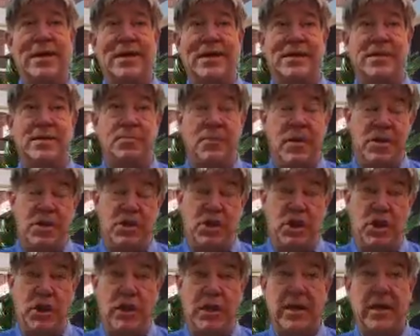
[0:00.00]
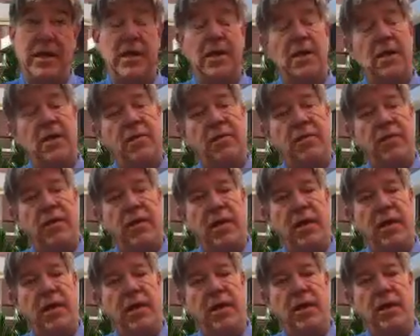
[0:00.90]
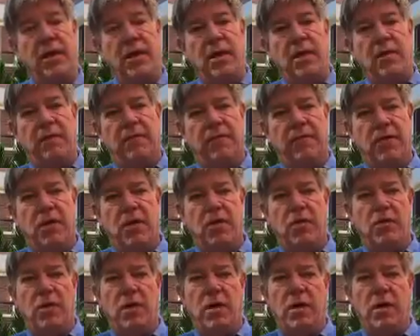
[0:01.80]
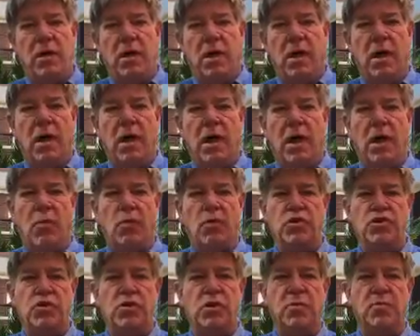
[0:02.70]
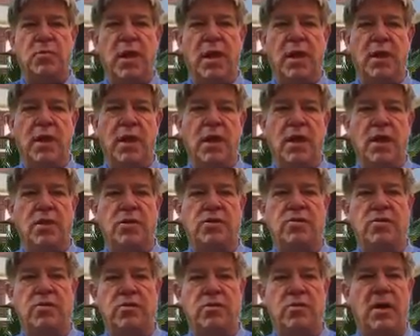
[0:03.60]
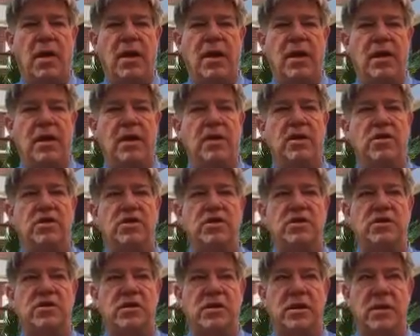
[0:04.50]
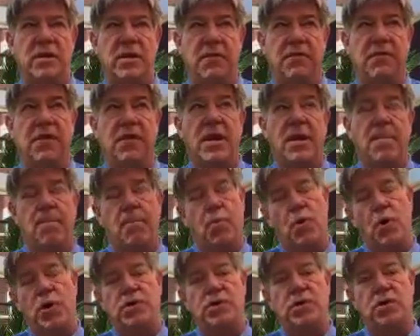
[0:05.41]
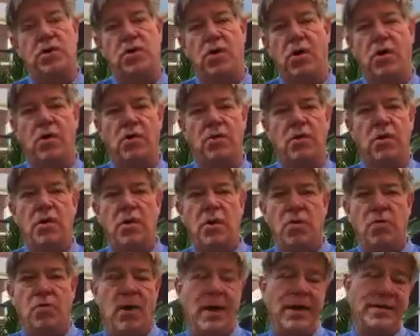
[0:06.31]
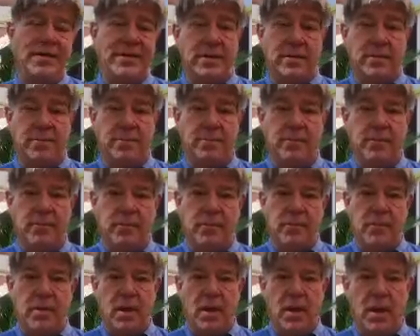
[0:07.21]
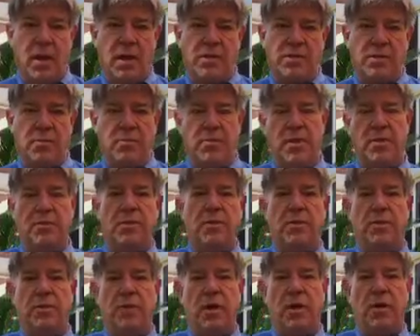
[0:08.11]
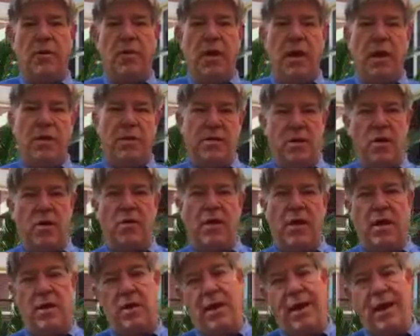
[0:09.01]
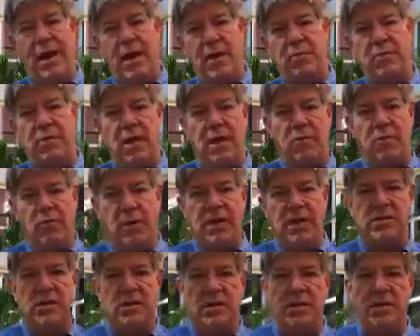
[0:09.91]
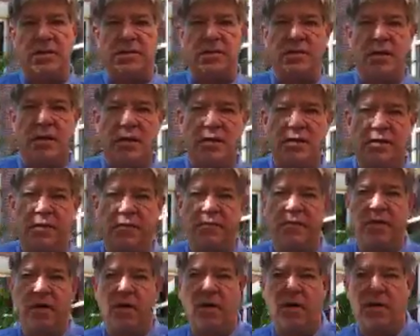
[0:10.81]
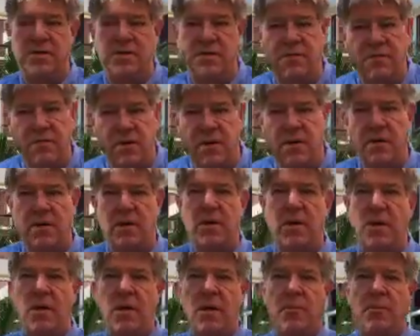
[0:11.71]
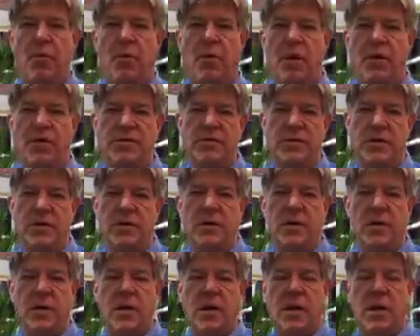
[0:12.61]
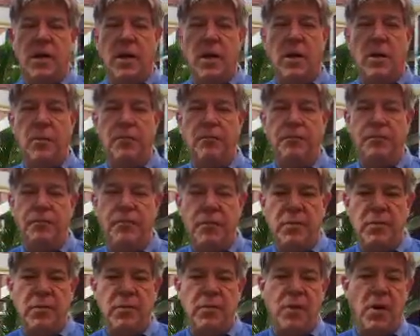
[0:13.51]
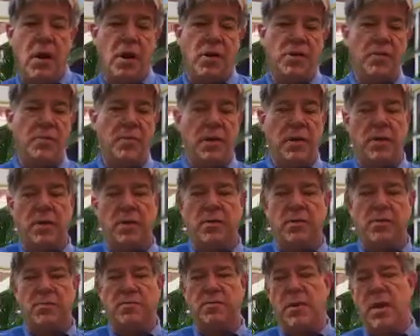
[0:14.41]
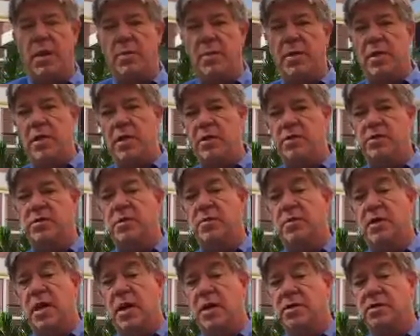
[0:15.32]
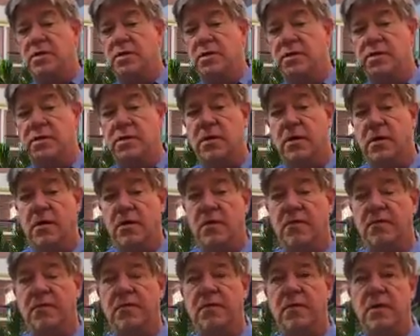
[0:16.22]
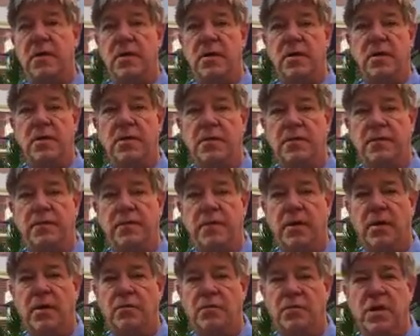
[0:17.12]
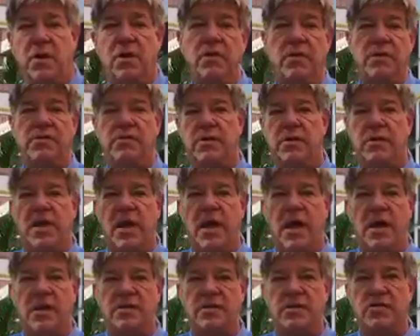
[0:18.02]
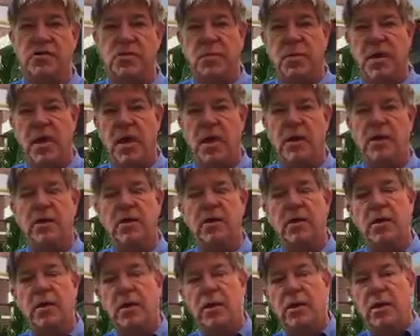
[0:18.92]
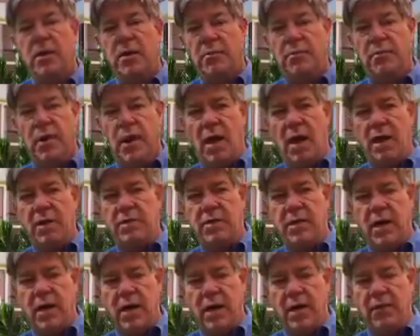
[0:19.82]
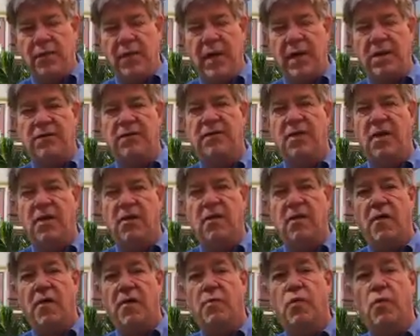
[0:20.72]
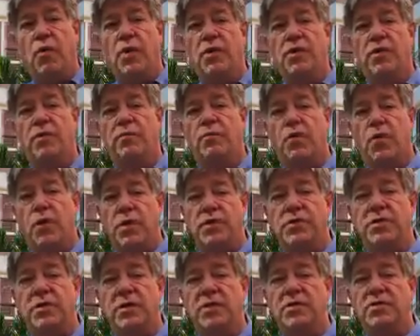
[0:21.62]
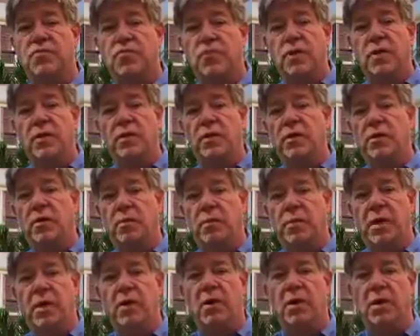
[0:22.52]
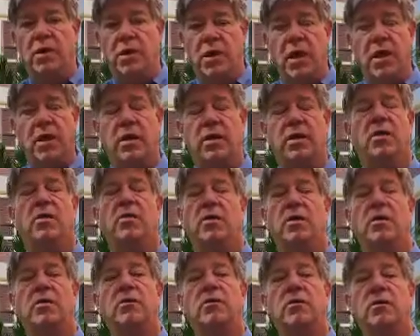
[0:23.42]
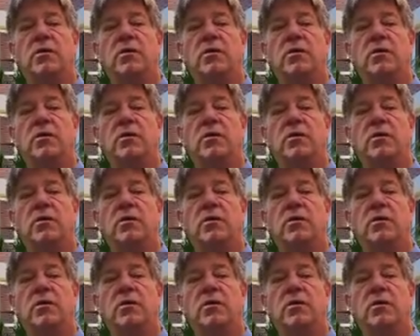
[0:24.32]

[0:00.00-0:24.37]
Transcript: especially the fruit, which you can make into a significant poison called ricin. And some people know that name, that ricin is a very severe poison, thought to be used maybe in some cases of terrorist attacks in Japan. But that's very, very poisonous. One little berry can kill you.